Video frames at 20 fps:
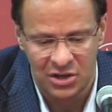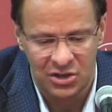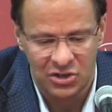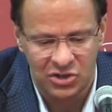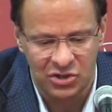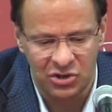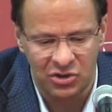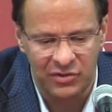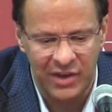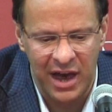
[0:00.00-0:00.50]

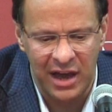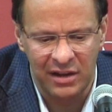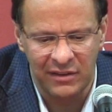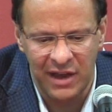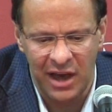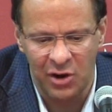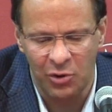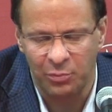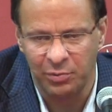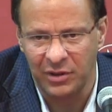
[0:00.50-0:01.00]
So
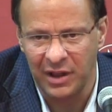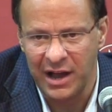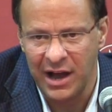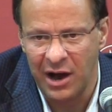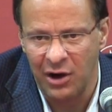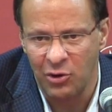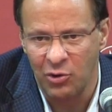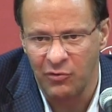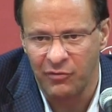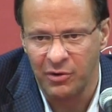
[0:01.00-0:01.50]
that'll play
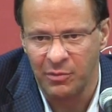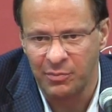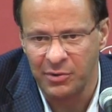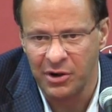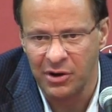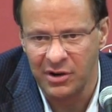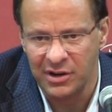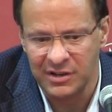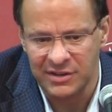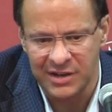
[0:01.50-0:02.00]
out over a
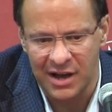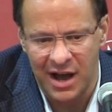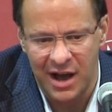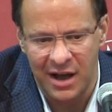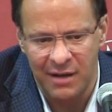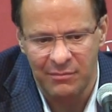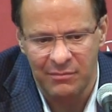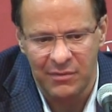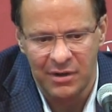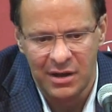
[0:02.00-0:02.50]
period of
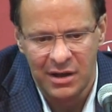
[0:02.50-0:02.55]
time.